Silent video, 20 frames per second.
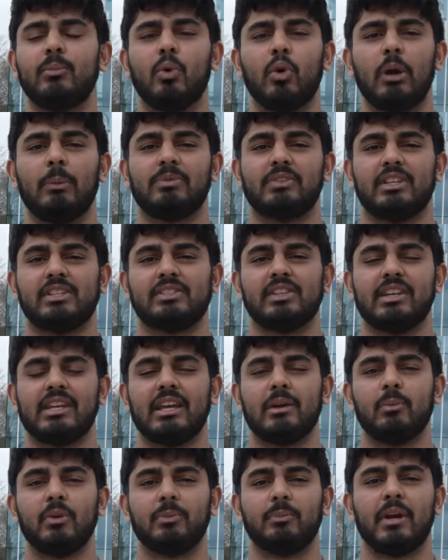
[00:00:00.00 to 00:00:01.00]
more obsessed I
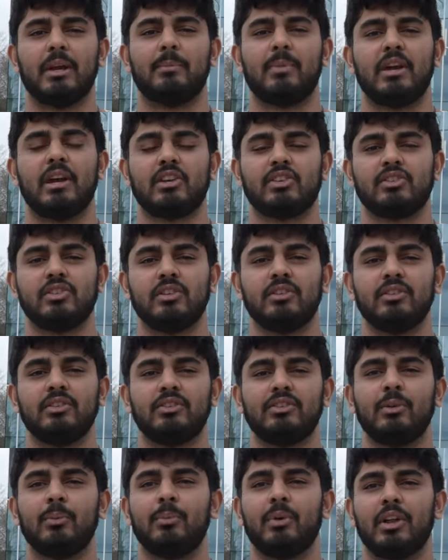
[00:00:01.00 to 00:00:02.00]
am with my
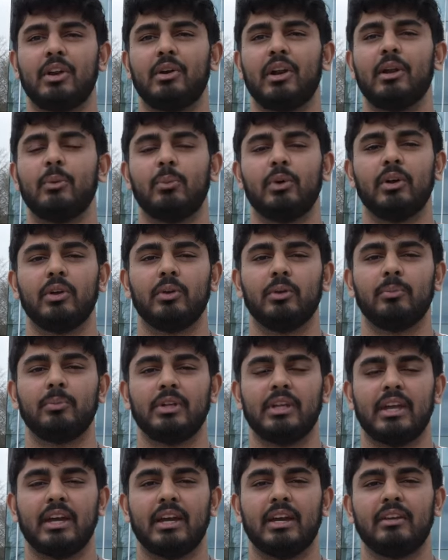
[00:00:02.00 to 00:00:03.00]
passion, the better I will
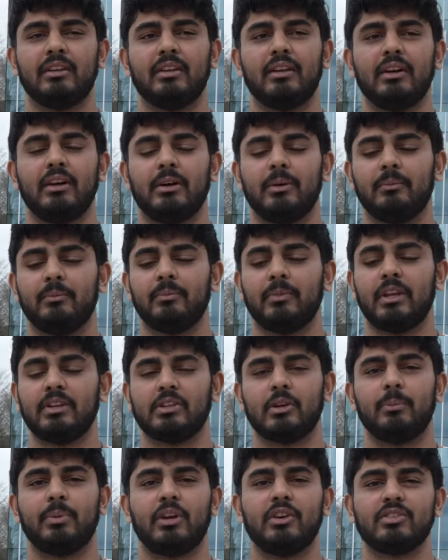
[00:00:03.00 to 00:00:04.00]
be at um,
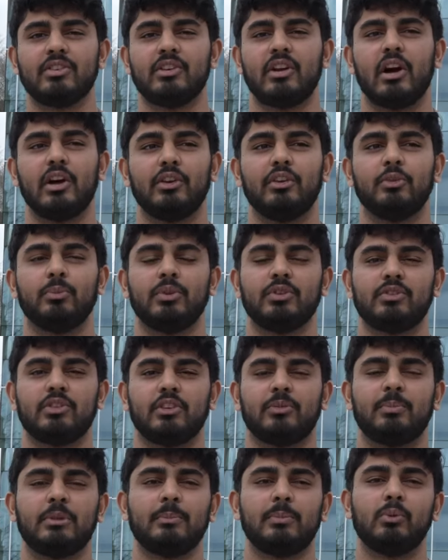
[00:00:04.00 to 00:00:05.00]
in comparison to others with
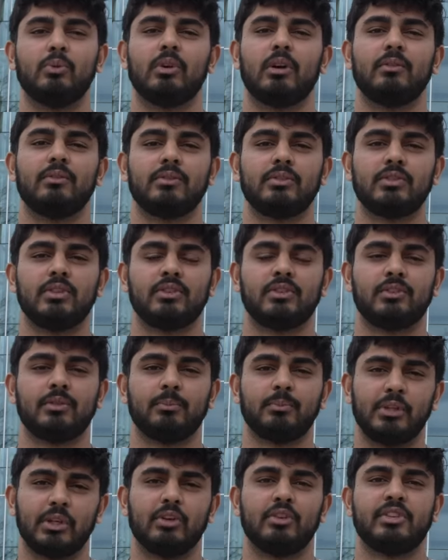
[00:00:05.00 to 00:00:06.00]
just people who have
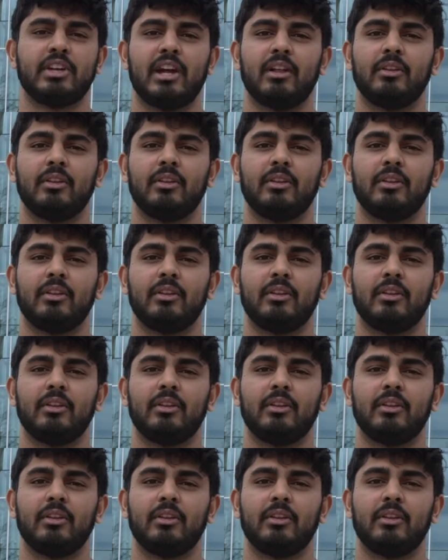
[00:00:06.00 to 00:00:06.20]
just pure